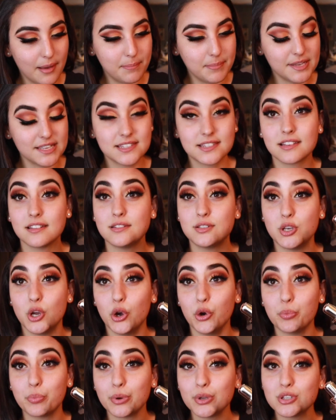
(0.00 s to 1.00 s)
Bisque
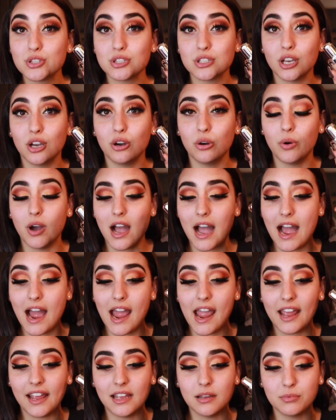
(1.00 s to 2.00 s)
Taupe. So
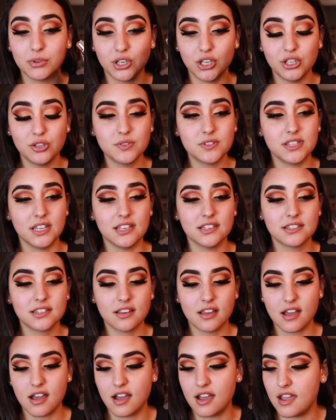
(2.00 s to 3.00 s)
I am going to use this
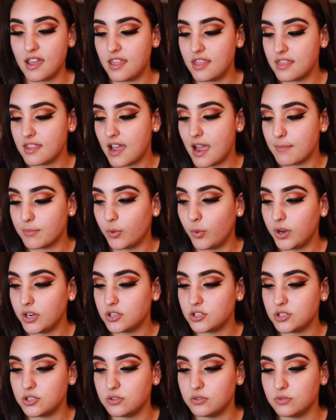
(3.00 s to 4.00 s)
and I'm
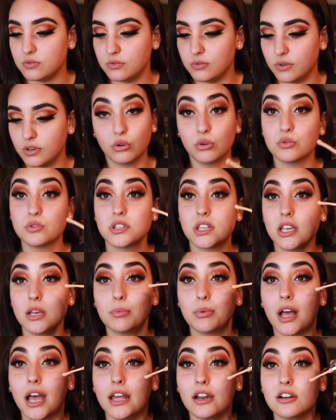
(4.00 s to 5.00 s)
going to grossly
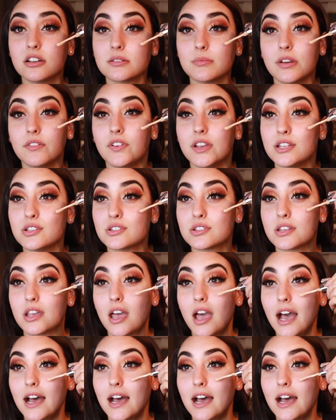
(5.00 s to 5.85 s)
apply it onto my face